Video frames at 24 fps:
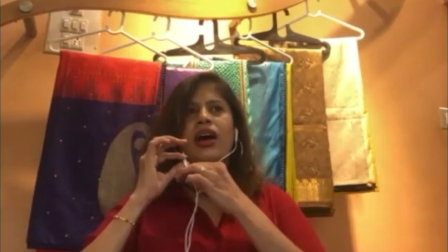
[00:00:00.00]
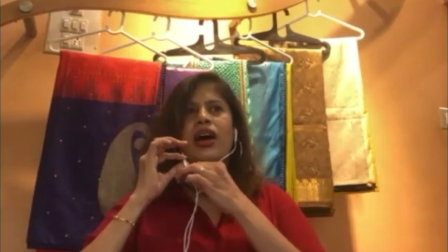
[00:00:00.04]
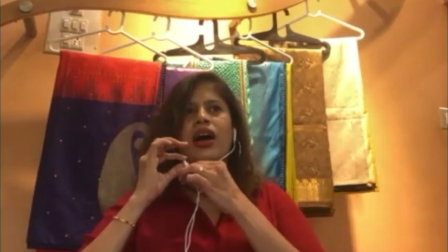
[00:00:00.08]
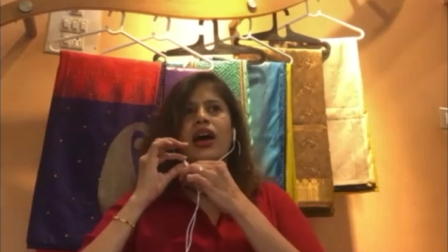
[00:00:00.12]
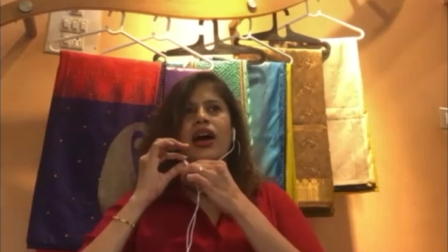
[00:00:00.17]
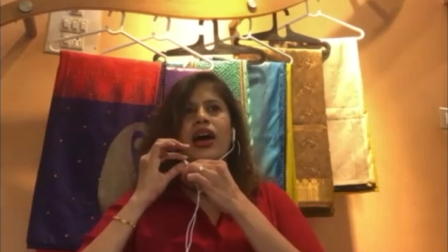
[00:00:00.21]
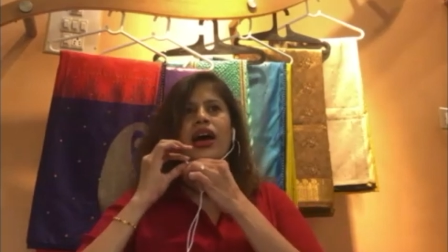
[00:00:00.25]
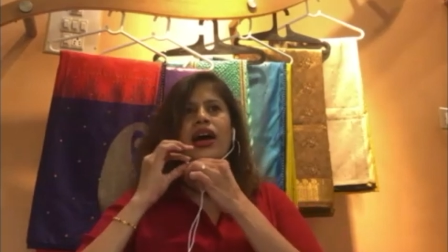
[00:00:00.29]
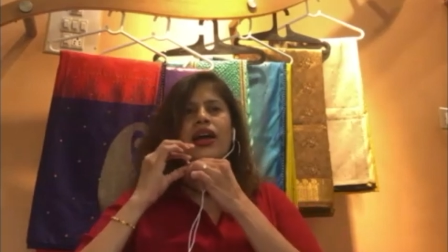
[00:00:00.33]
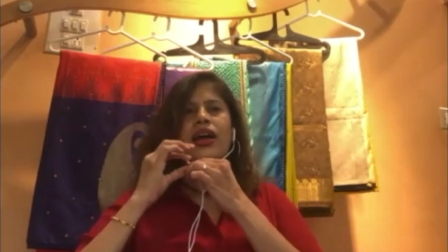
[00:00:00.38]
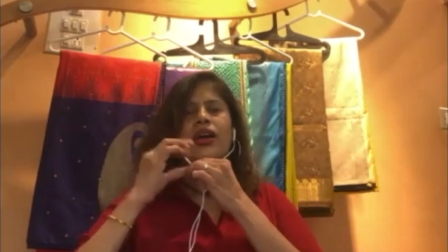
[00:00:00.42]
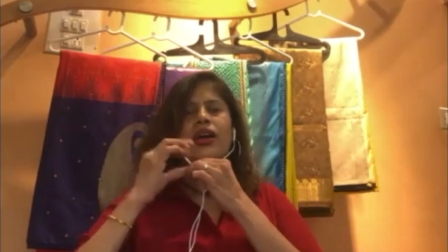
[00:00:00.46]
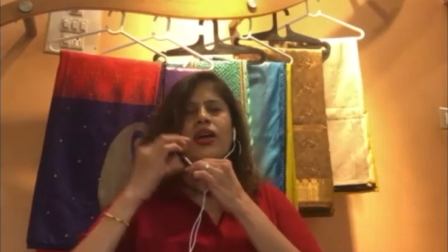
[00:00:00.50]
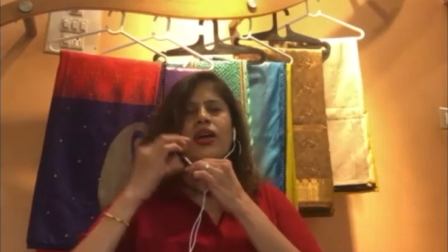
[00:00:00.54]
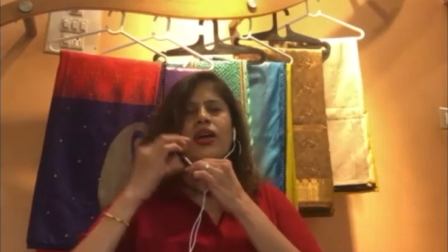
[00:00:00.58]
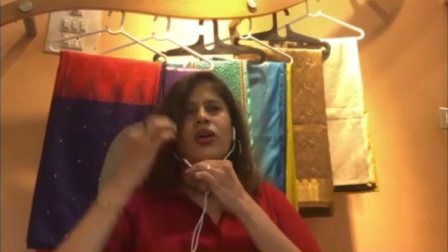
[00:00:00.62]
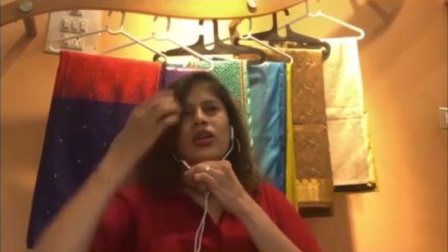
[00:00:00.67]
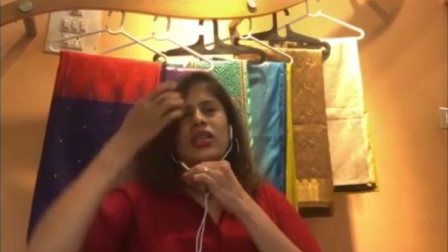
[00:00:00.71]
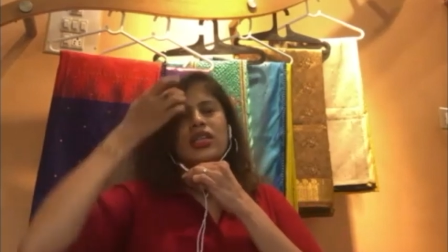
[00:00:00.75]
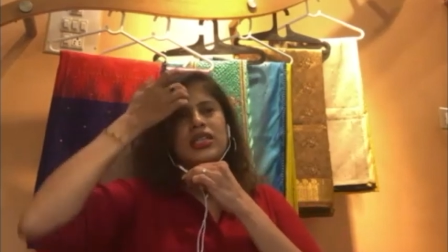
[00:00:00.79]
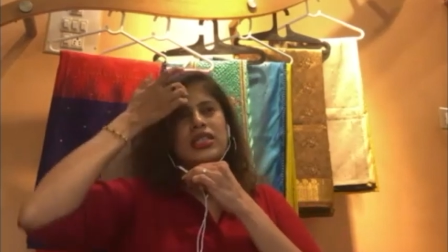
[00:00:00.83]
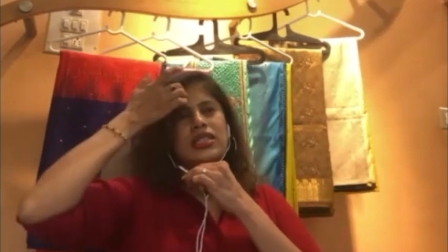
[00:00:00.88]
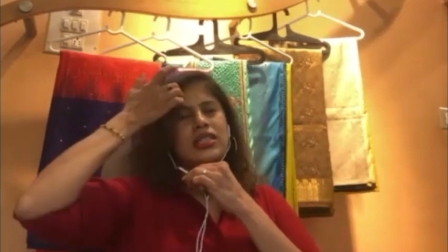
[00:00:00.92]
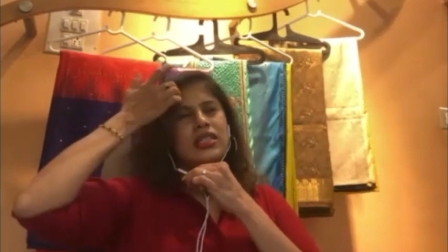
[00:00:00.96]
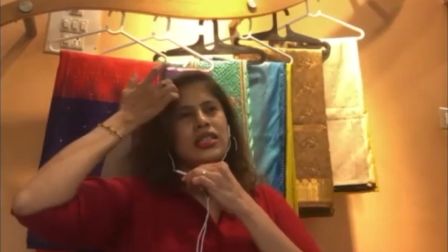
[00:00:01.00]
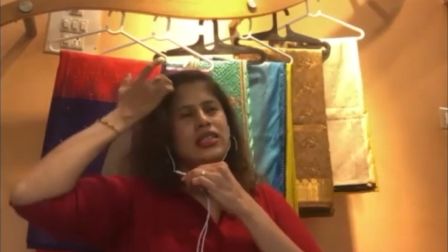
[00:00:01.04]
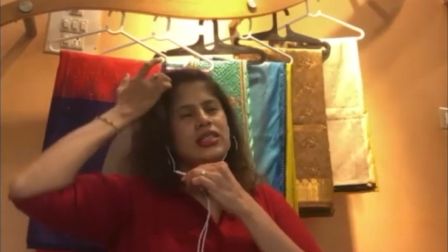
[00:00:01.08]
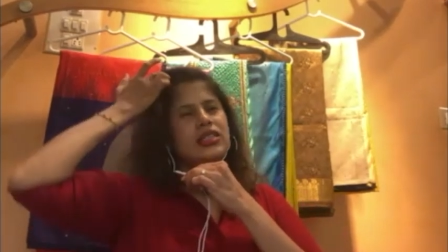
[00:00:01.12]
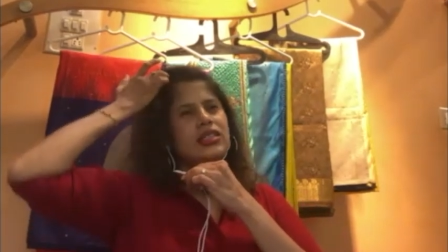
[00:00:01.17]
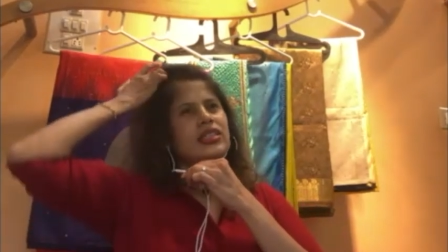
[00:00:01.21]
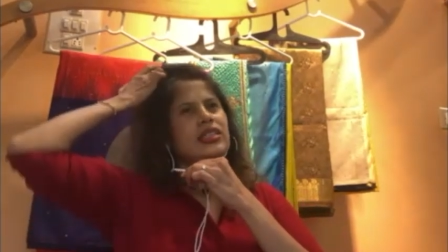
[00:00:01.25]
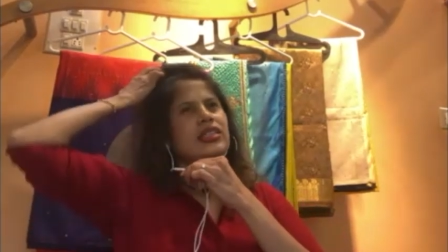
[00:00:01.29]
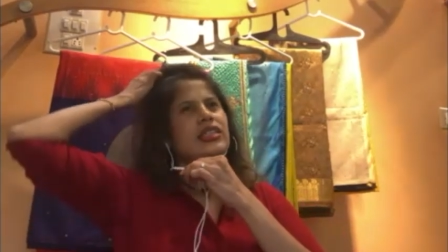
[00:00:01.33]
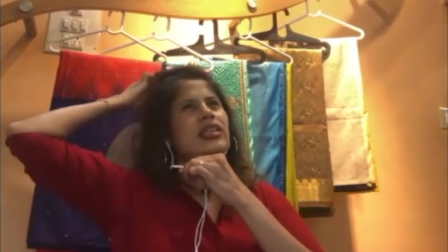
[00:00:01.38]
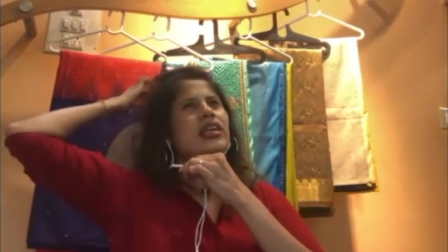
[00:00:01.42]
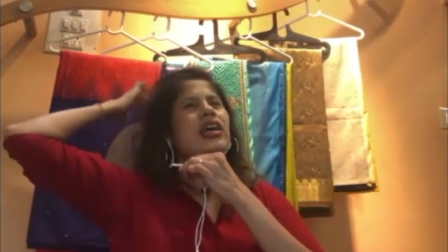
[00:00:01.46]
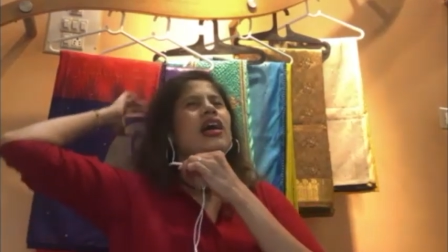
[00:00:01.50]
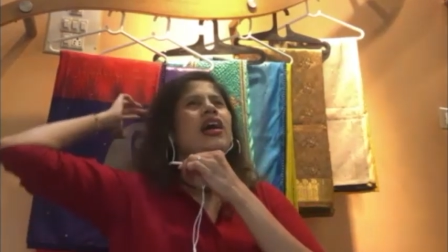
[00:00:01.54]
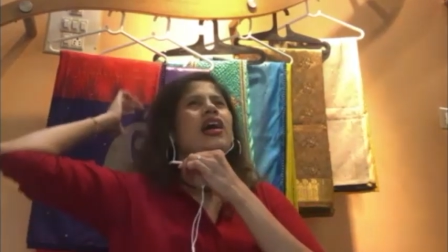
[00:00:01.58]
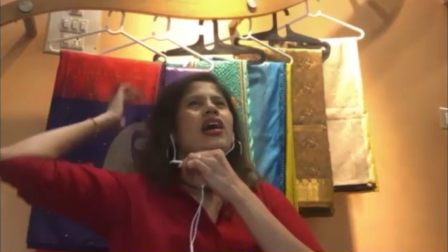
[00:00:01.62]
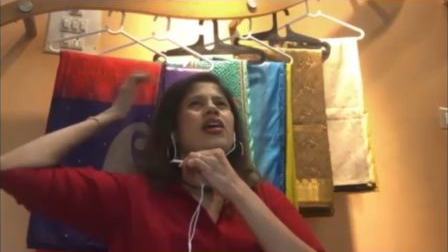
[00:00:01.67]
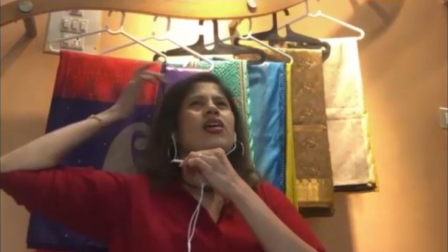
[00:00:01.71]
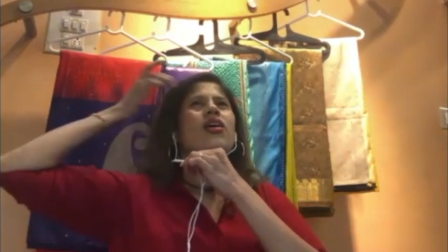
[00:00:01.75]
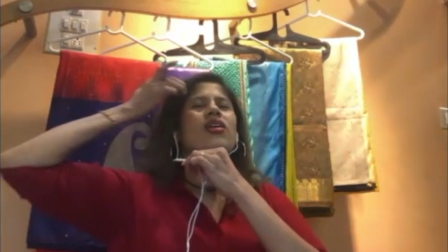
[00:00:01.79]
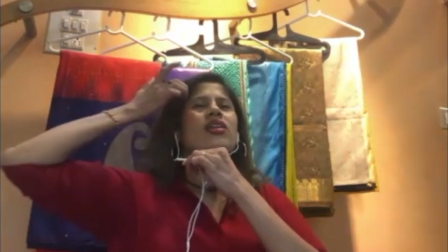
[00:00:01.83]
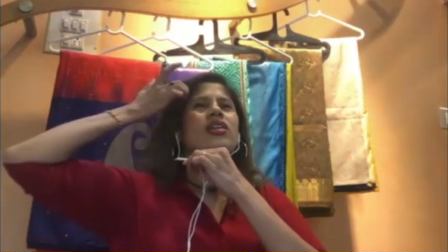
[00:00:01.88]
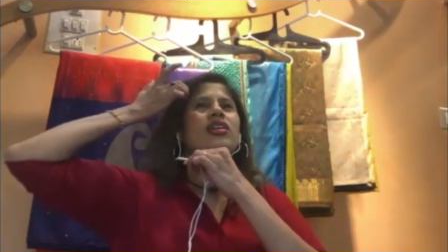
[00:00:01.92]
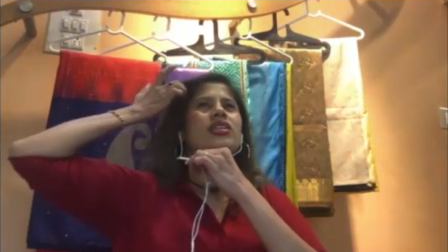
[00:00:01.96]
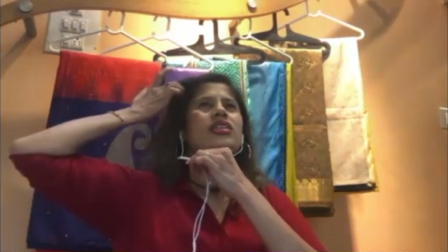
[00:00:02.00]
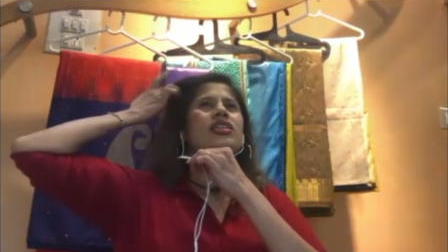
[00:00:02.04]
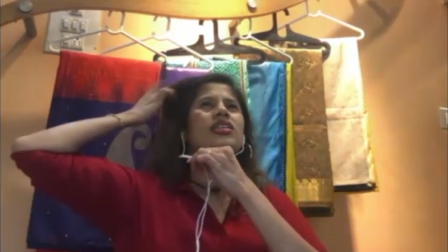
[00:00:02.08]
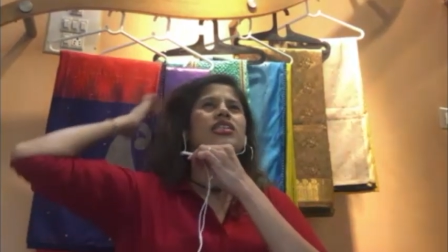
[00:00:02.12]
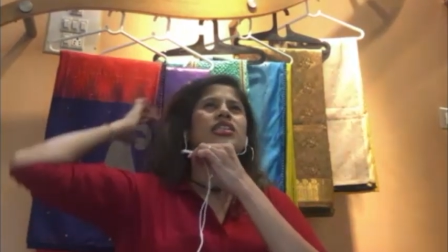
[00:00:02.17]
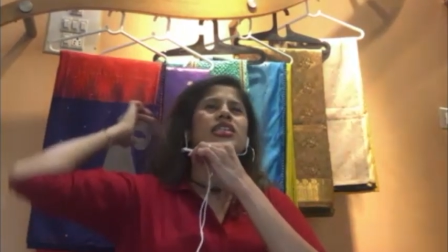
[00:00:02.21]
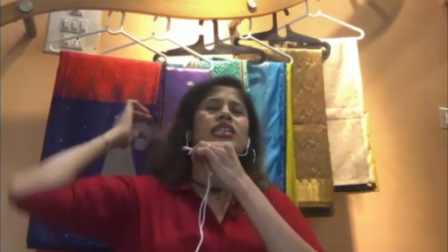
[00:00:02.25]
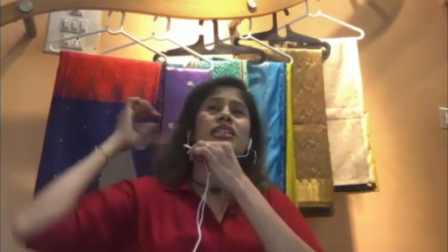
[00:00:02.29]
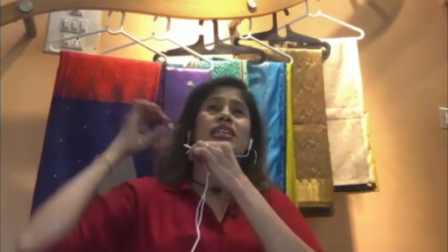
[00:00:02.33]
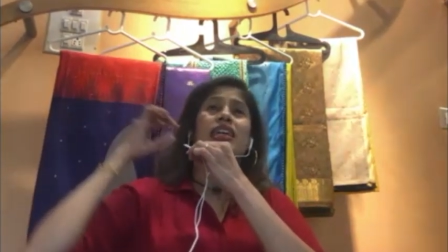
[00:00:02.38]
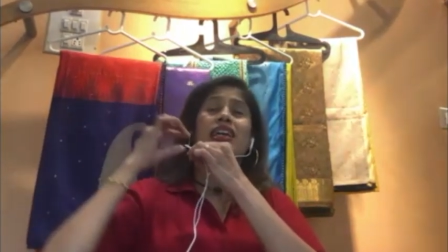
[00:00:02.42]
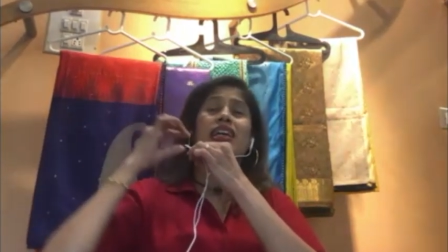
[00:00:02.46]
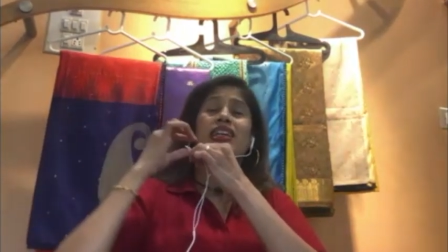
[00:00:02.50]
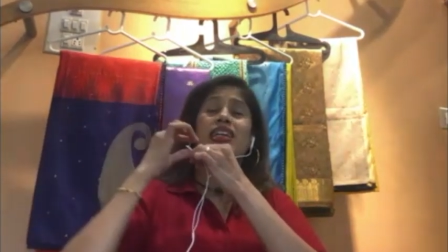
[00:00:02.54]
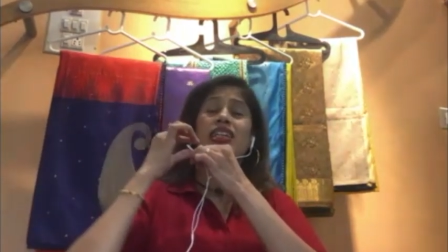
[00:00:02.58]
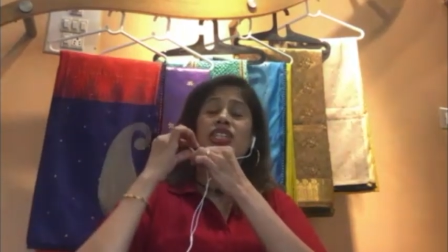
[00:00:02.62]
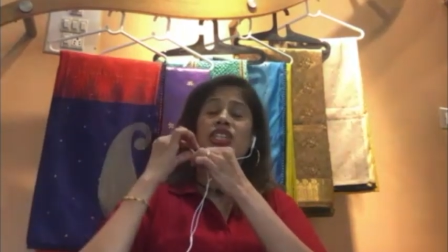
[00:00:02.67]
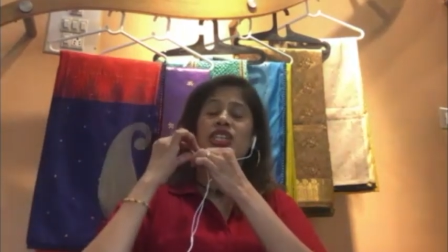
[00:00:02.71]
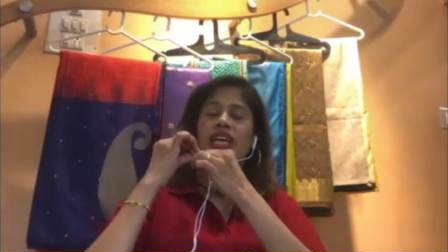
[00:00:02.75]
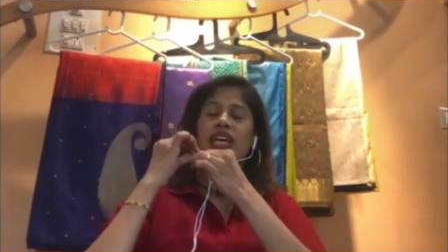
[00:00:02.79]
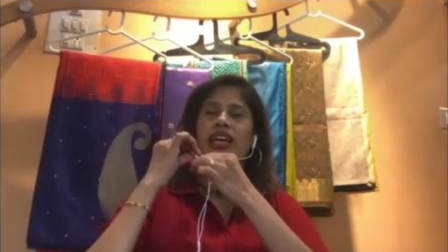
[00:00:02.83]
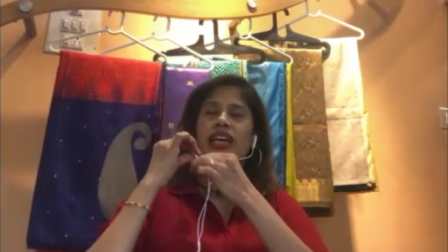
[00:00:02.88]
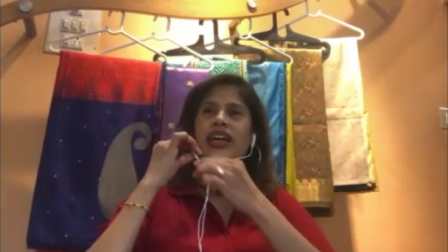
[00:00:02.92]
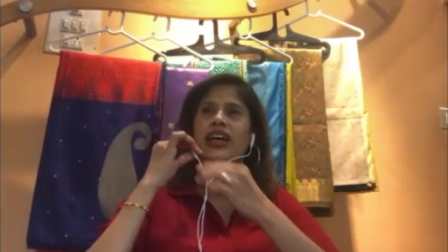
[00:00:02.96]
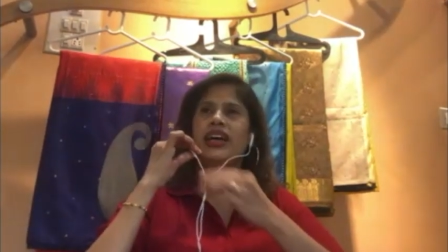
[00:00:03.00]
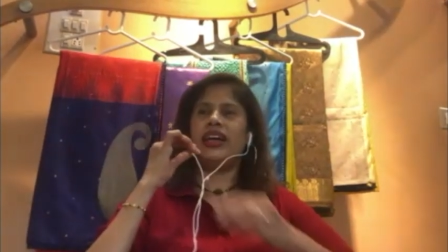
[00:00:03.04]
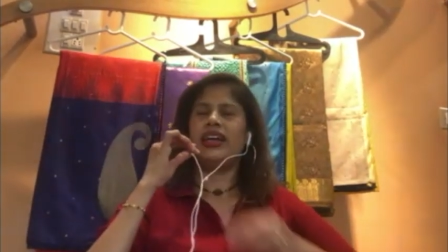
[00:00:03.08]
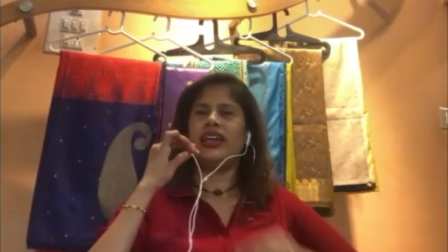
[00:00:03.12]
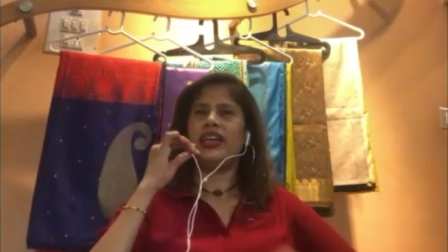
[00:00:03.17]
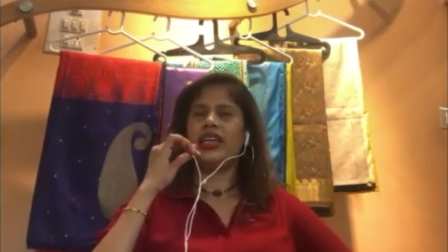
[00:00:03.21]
I got the surgery done in Chennai.